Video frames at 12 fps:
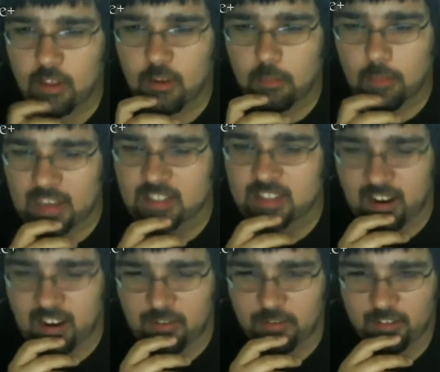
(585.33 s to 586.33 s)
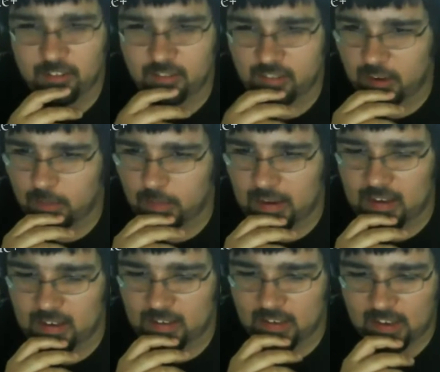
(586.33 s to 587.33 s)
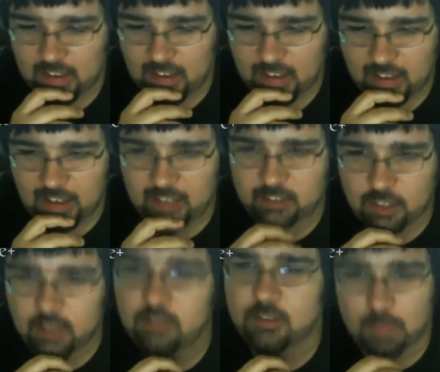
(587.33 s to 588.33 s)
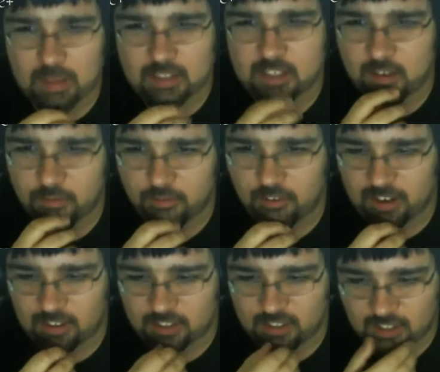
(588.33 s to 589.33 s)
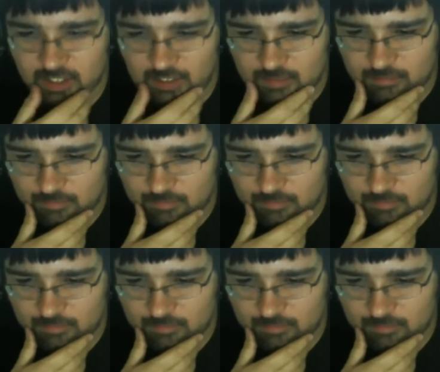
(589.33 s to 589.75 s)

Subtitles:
they're based out of their main HQ is based out of France, isn't it?